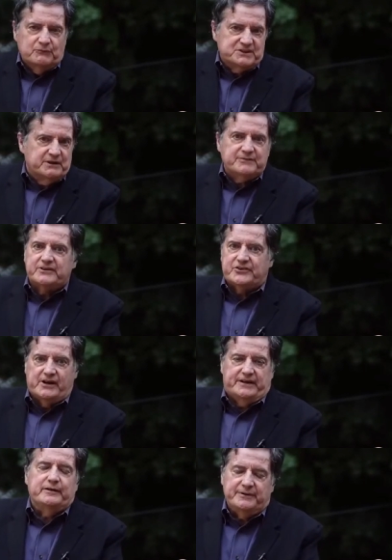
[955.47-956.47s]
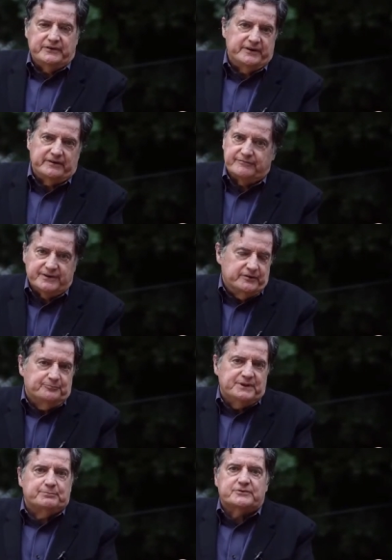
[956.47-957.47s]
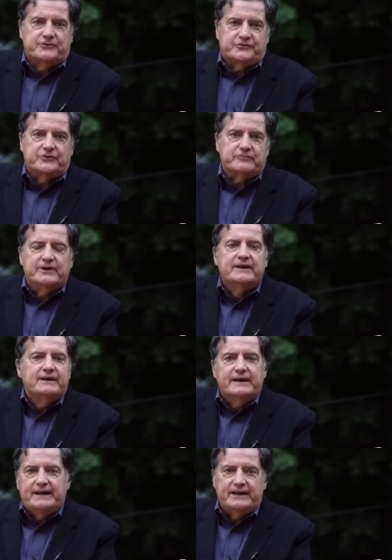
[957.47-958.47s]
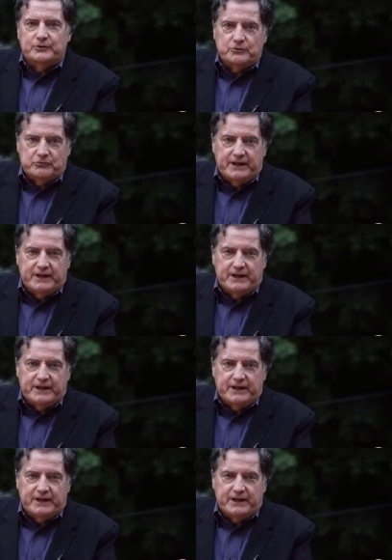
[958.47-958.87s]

which I'm not talking about here. You know, people deserve an annual